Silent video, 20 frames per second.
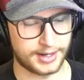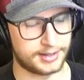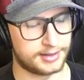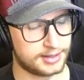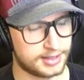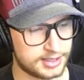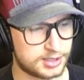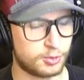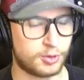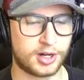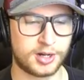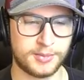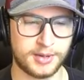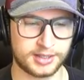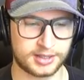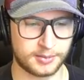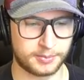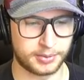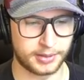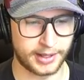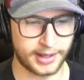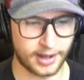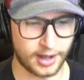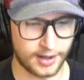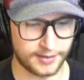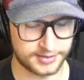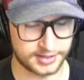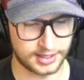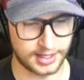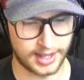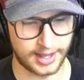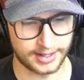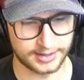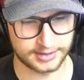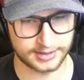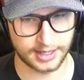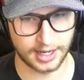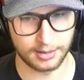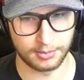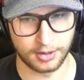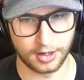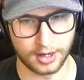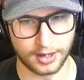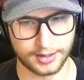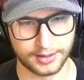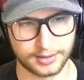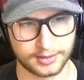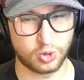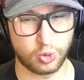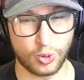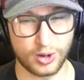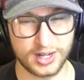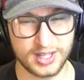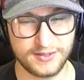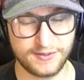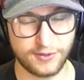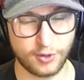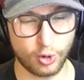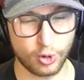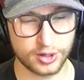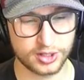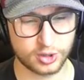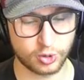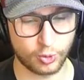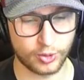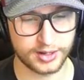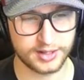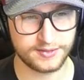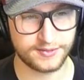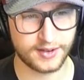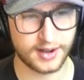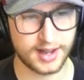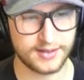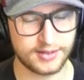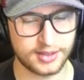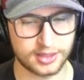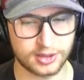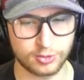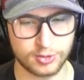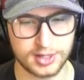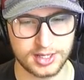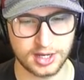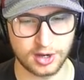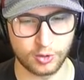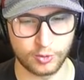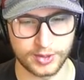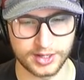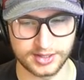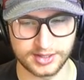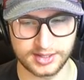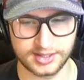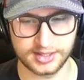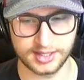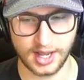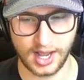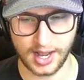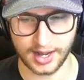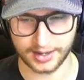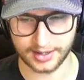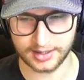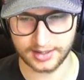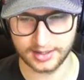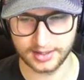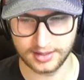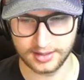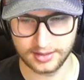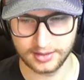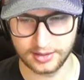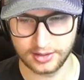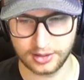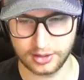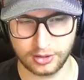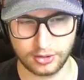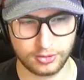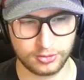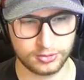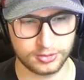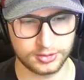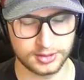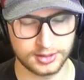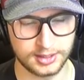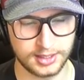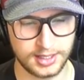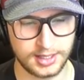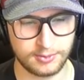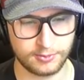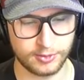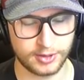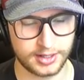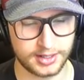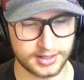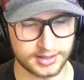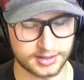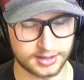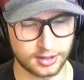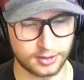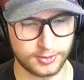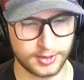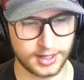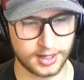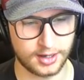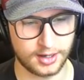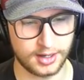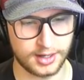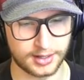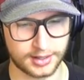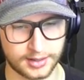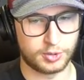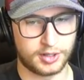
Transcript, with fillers: I at least want to make the playoffs, lads. Come on. 24, 25, and 3. Yo, we suck. Holy, what is going on?